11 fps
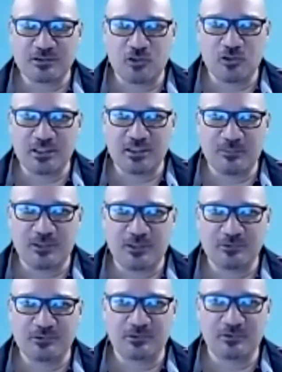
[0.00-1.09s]
talking
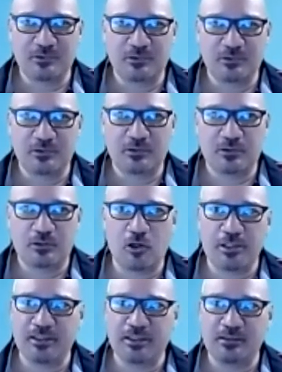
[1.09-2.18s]
about
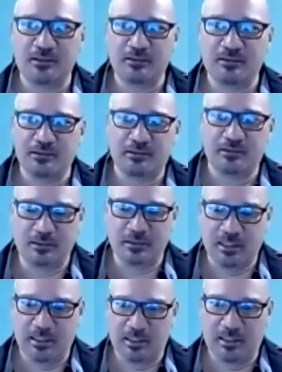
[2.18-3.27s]
cutting
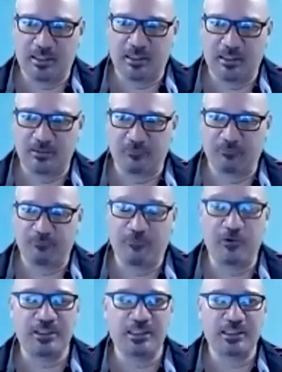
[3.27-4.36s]

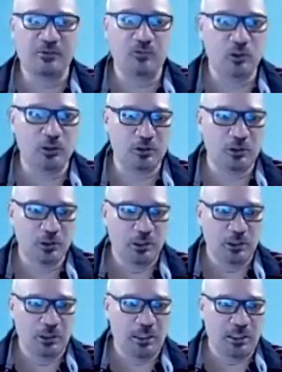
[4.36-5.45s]
funding or
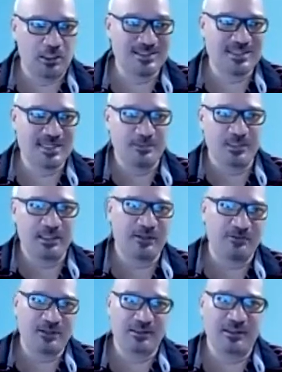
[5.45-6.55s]
saving
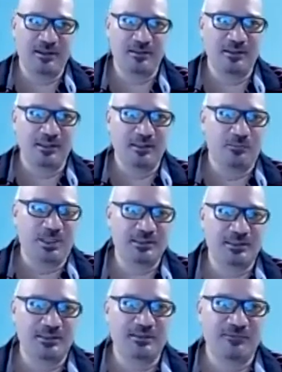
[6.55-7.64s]
here and there. But
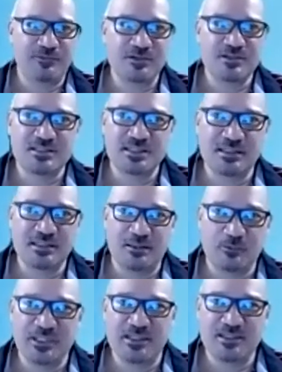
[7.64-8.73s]
the first thing that
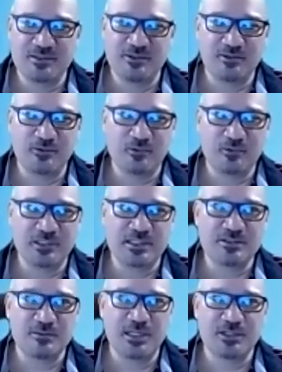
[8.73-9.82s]
we need to do is
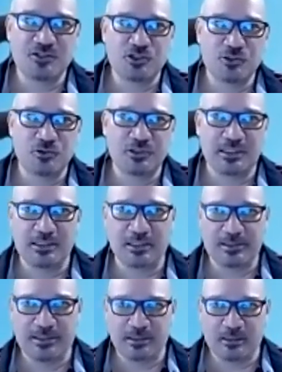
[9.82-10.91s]
to make sure that
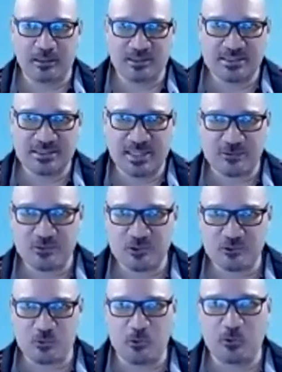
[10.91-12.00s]
the status
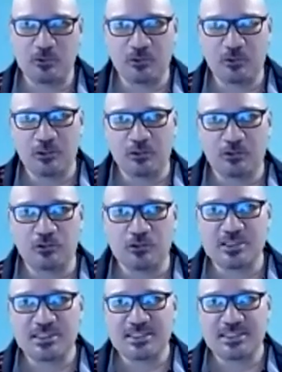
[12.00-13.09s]
quo
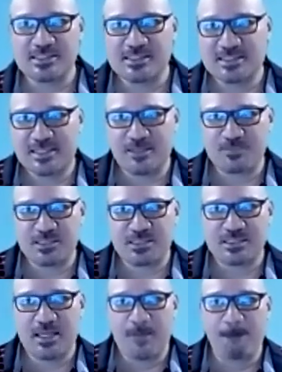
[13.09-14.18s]
doesn't take steps
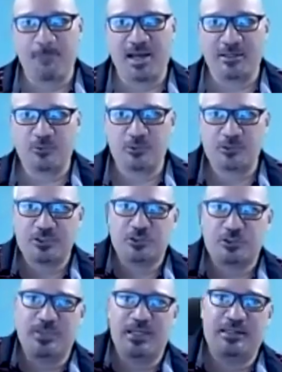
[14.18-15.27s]
backwards
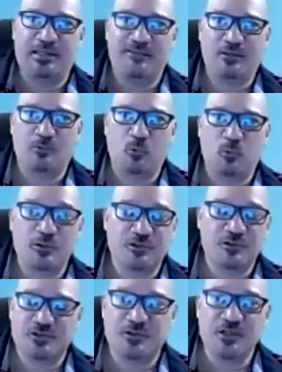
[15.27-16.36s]
to make it even
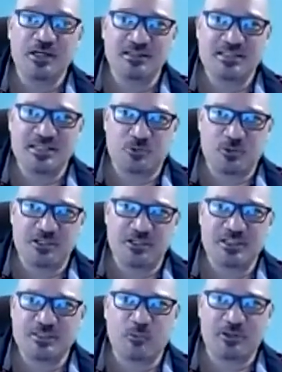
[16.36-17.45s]
worse. So the situation
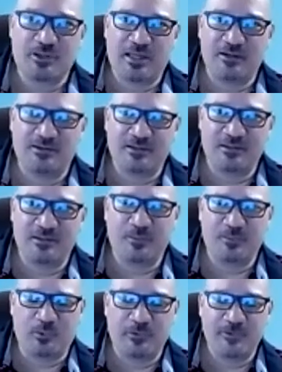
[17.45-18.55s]
is more dire than
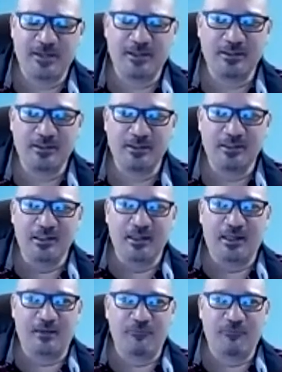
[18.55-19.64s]
people think.
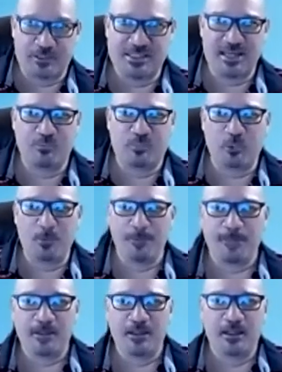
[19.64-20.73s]
For example,
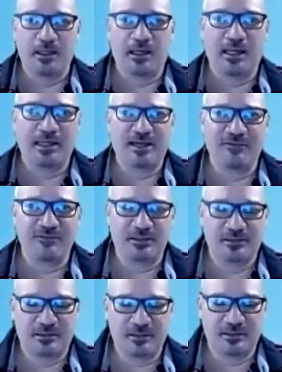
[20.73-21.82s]
I have it
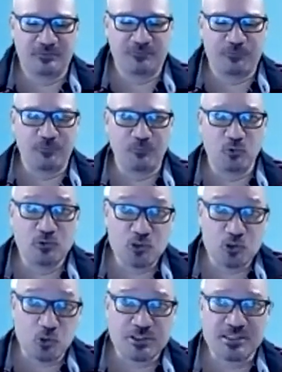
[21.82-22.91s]
from good
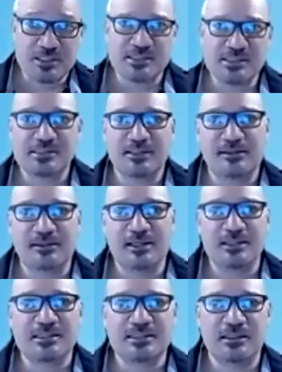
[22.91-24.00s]
sources
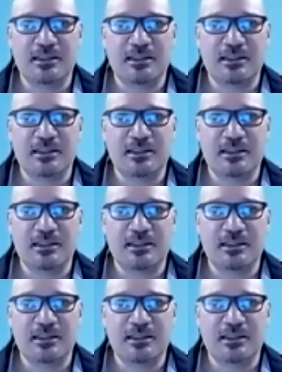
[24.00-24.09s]
that